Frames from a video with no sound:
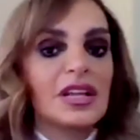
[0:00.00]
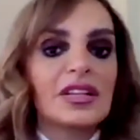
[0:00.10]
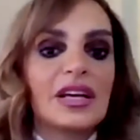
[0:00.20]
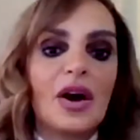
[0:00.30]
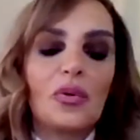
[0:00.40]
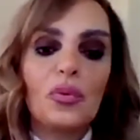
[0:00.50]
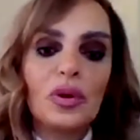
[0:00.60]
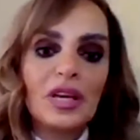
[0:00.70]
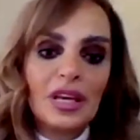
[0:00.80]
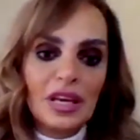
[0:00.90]
that
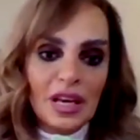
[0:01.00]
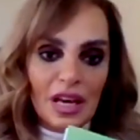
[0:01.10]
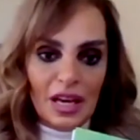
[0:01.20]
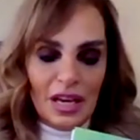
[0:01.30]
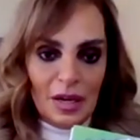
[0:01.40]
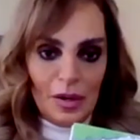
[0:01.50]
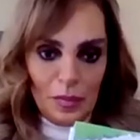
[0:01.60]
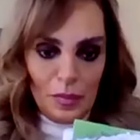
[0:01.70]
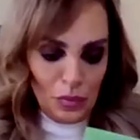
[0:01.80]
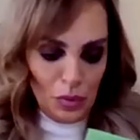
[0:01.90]
we
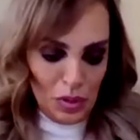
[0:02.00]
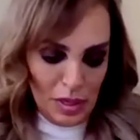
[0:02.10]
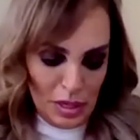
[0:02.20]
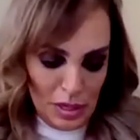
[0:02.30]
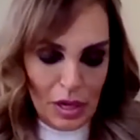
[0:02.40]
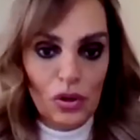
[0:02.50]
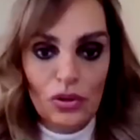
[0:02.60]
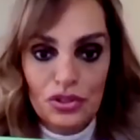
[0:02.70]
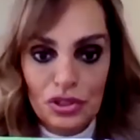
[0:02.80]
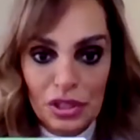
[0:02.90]

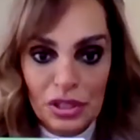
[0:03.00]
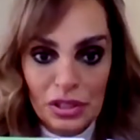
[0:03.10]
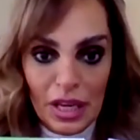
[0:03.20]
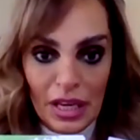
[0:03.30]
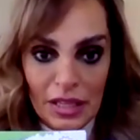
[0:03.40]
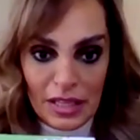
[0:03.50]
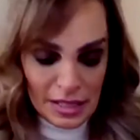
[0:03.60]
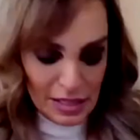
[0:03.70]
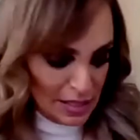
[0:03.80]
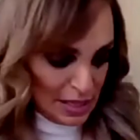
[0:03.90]
launched
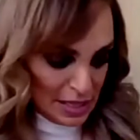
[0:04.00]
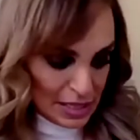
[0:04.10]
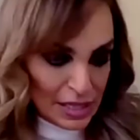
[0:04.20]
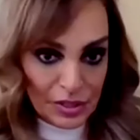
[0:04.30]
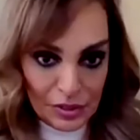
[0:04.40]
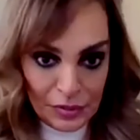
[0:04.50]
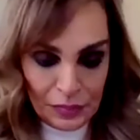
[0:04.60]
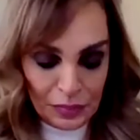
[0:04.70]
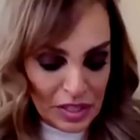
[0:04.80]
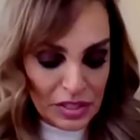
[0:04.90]
this year
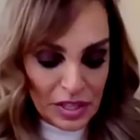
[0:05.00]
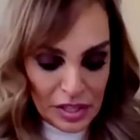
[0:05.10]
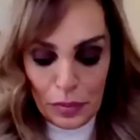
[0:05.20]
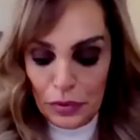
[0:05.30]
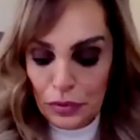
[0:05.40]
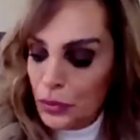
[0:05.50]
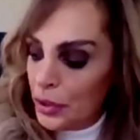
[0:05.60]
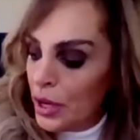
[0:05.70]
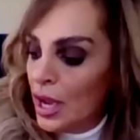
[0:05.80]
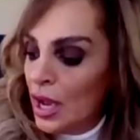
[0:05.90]
and the year
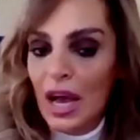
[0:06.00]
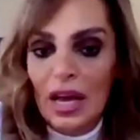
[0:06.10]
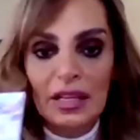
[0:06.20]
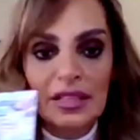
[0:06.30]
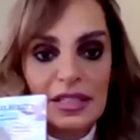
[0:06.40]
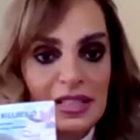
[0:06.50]
before. This is